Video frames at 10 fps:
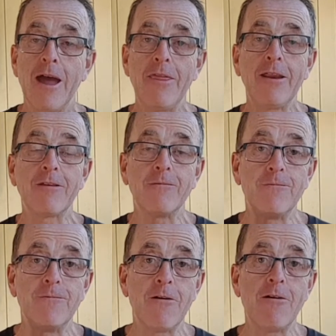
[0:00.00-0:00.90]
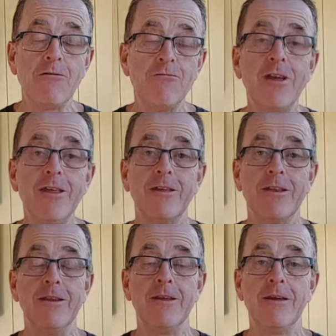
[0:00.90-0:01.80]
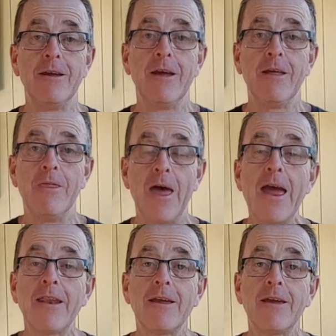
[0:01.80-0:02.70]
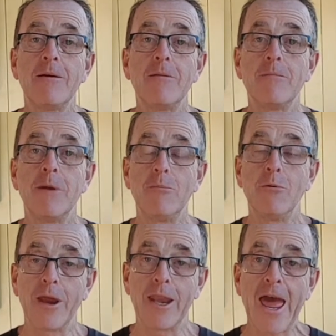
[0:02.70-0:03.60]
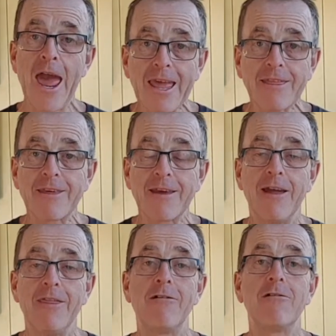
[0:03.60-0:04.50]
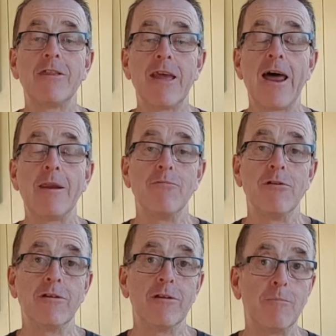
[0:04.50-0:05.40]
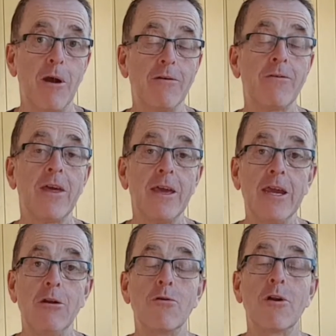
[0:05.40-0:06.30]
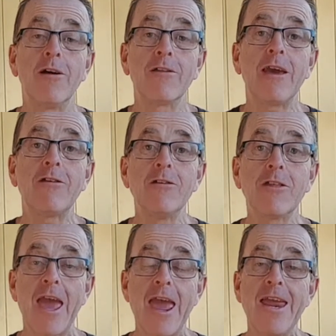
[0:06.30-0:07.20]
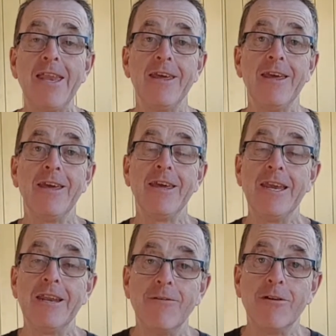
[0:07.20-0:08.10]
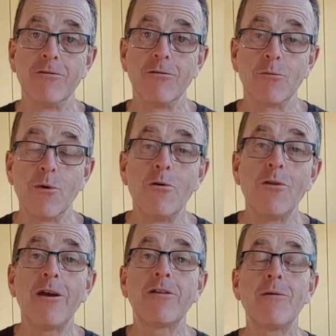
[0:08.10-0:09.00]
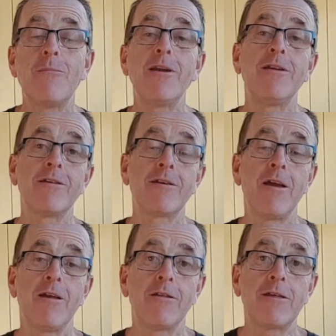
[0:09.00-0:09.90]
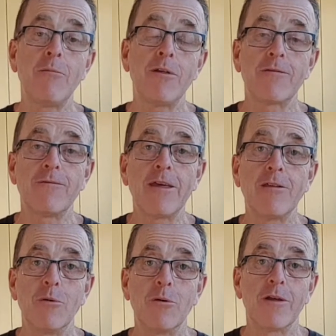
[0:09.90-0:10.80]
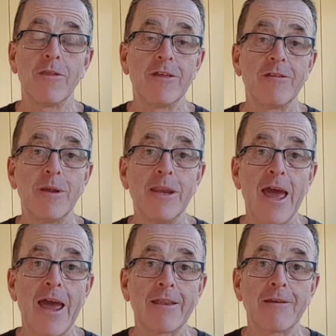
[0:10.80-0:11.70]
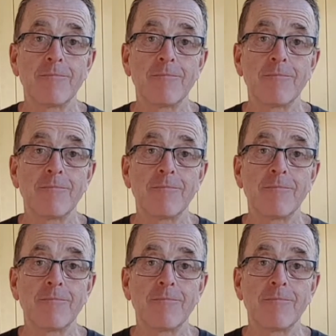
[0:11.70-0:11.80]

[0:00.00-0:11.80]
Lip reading: and that is the very reason that people get hacked and there are data breaches, both in organisations and individuals. We all know someone's Facebook that's been hacked.